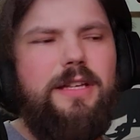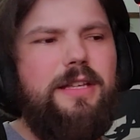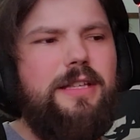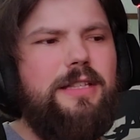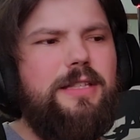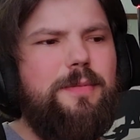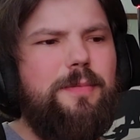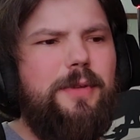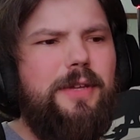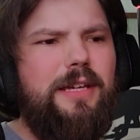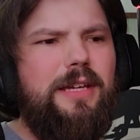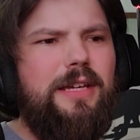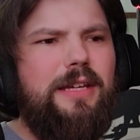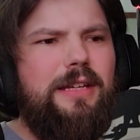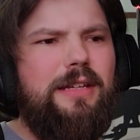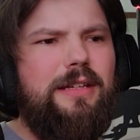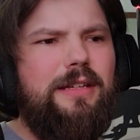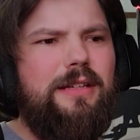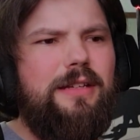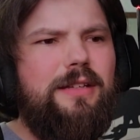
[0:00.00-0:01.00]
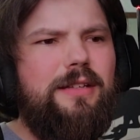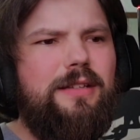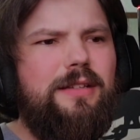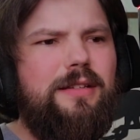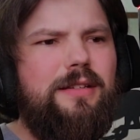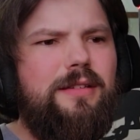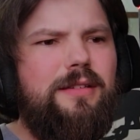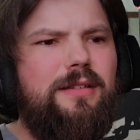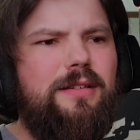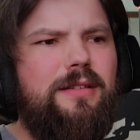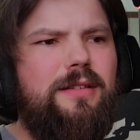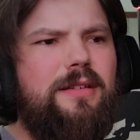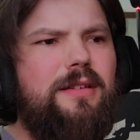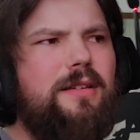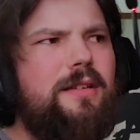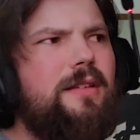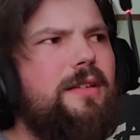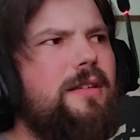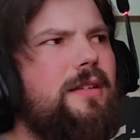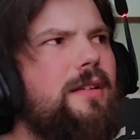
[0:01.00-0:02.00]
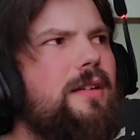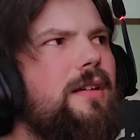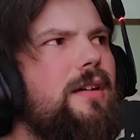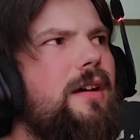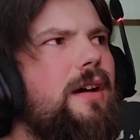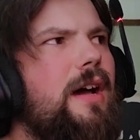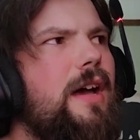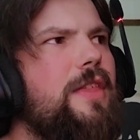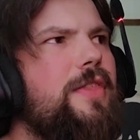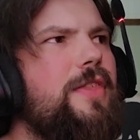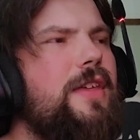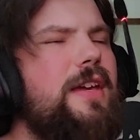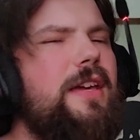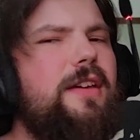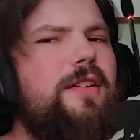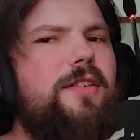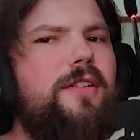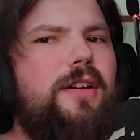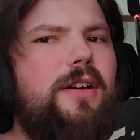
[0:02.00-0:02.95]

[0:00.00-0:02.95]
It's playing, I think,